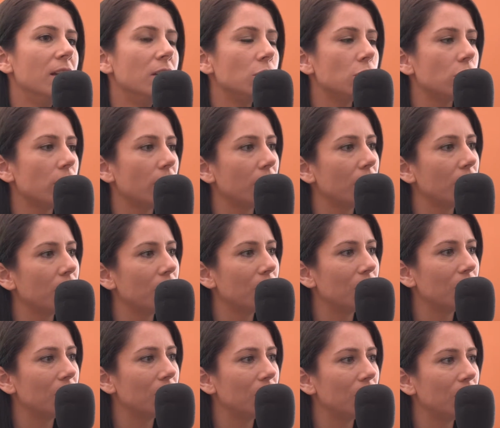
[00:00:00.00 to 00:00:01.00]

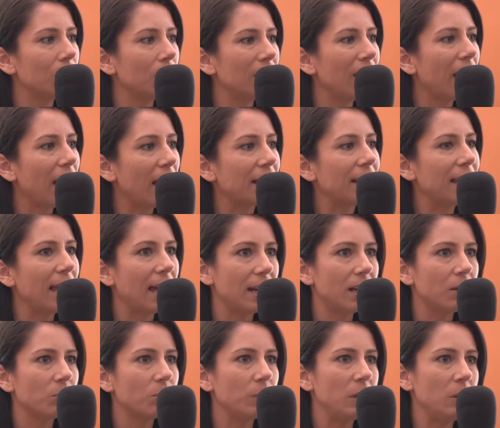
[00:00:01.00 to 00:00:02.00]
So yeah, I get
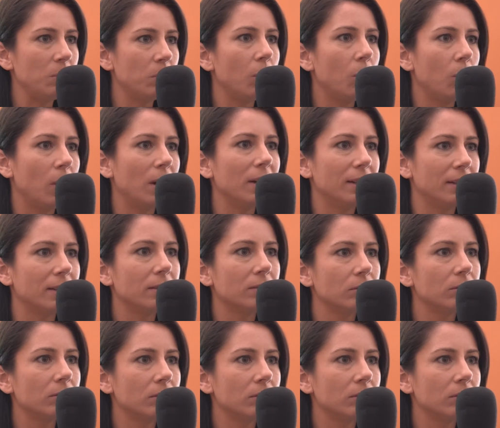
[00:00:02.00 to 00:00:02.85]
it. People want to